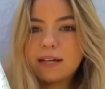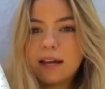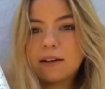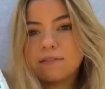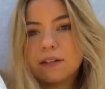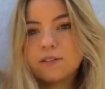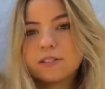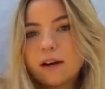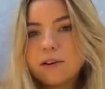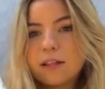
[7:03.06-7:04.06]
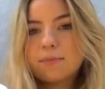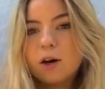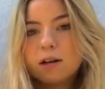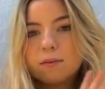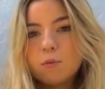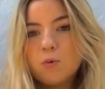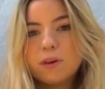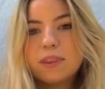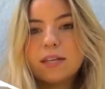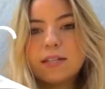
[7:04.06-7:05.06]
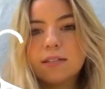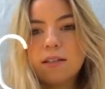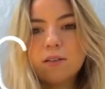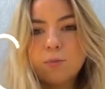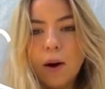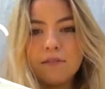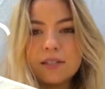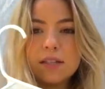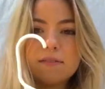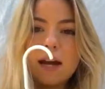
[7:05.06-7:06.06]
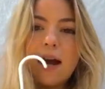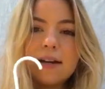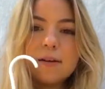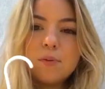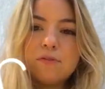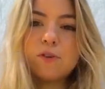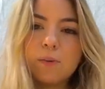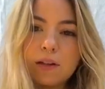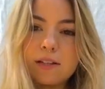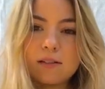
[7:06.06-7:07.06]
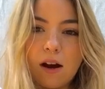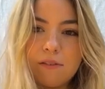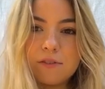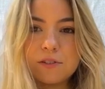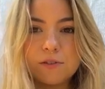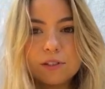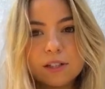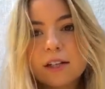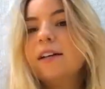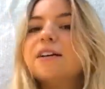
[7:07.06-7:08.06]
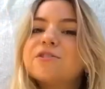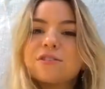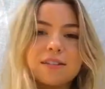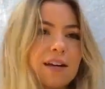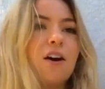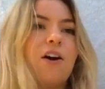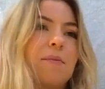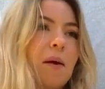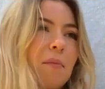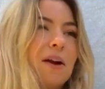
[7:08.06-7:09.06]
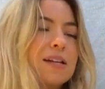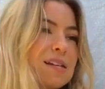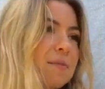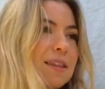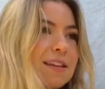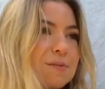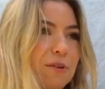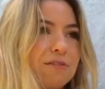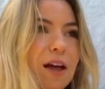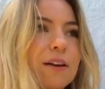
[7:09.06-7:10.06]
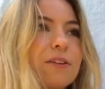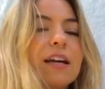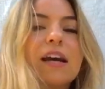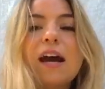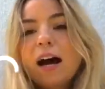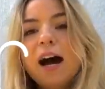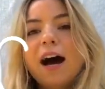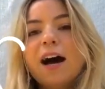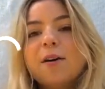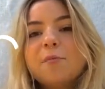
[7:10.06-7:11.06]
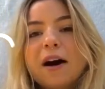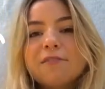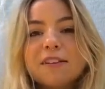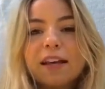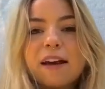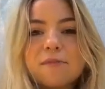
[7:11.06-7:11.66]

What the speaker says: It kind of flares out at the bottom with these little puff sleeves. I prefer to wear these off the shoulder, just like on my body type. I think it's more flattering. I feel like I have